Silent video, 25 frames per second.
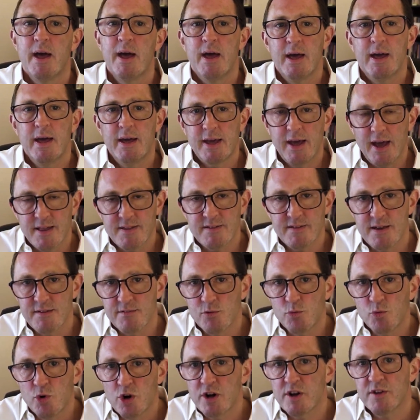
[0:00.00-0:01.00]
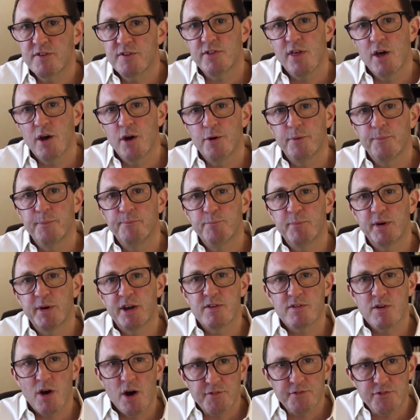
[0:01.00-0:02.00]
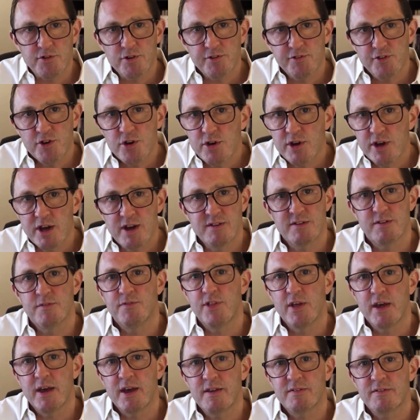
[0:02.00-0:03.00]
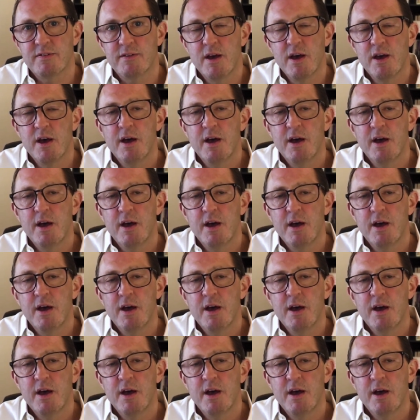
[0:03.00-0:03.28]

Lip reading: It gets even worse though, because after a few years of this,